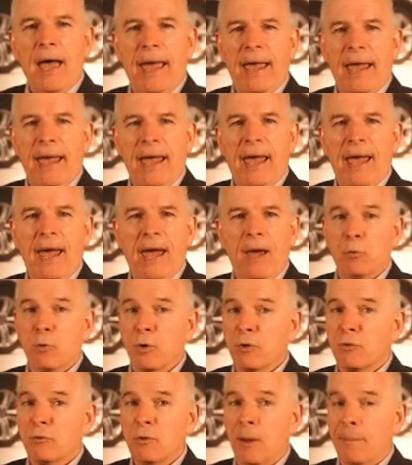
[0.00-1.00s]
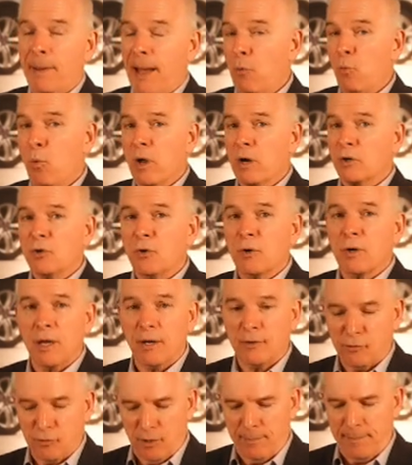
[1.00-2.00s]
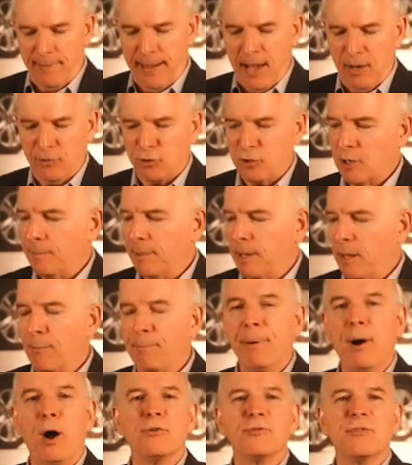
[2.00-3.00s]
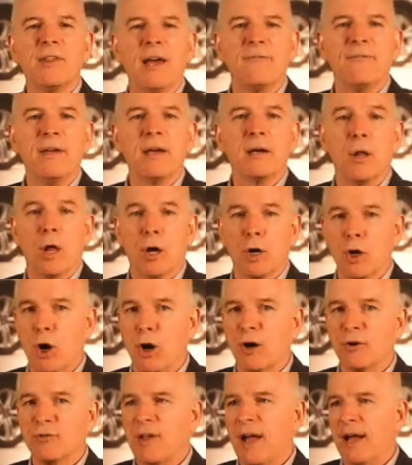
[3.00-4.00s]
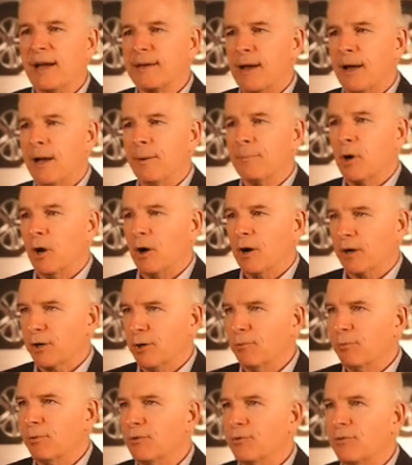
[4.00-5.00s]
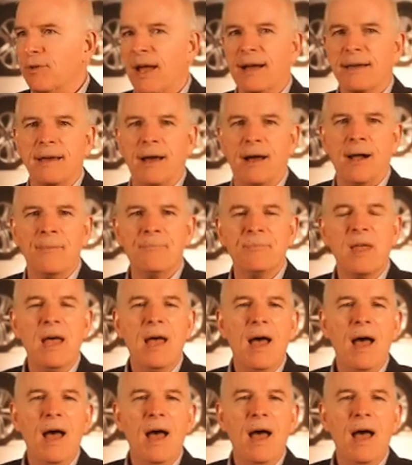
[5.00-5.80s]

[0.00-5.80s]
and with about 1 or 2 clicks of the mouse, you're going to be able to post that vehicle on cars.com, cargurus.com.